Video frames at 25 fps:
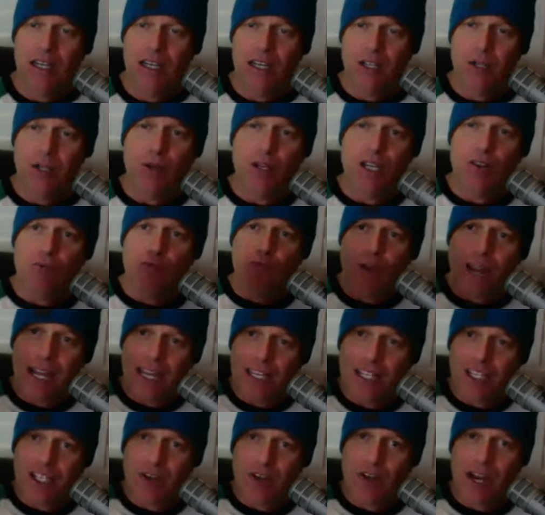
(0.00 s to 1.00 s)
You can
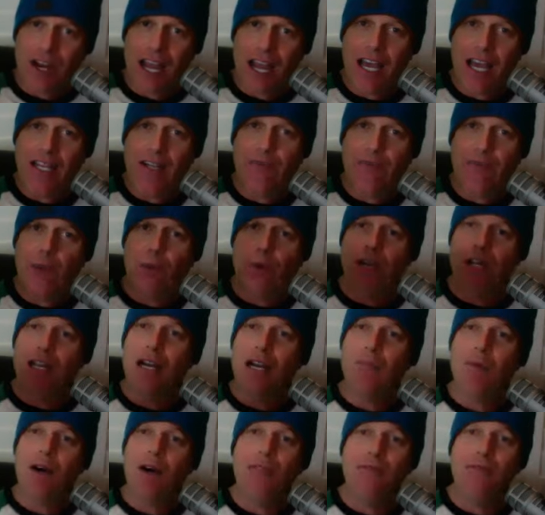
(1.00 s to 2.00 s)
raise your hand if you want to
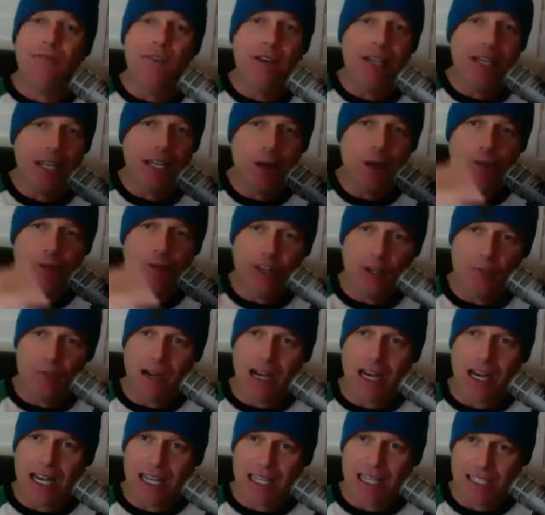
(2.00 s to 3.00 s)
come on video if you're
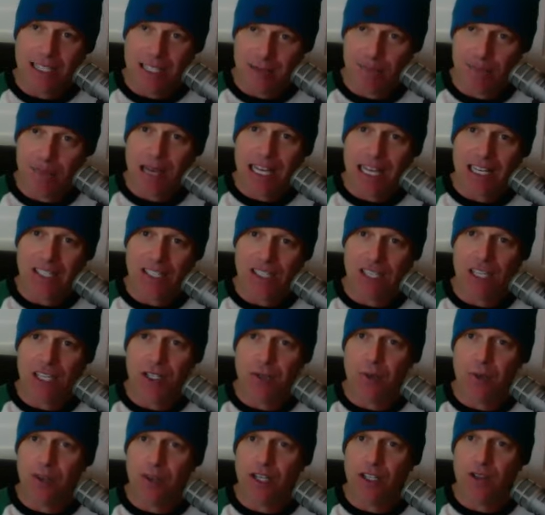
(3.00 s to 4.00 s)
behind
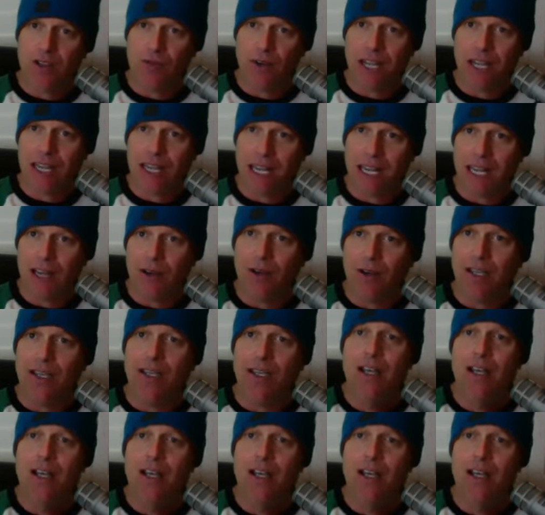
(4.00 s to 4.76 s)
backstage with us right now, and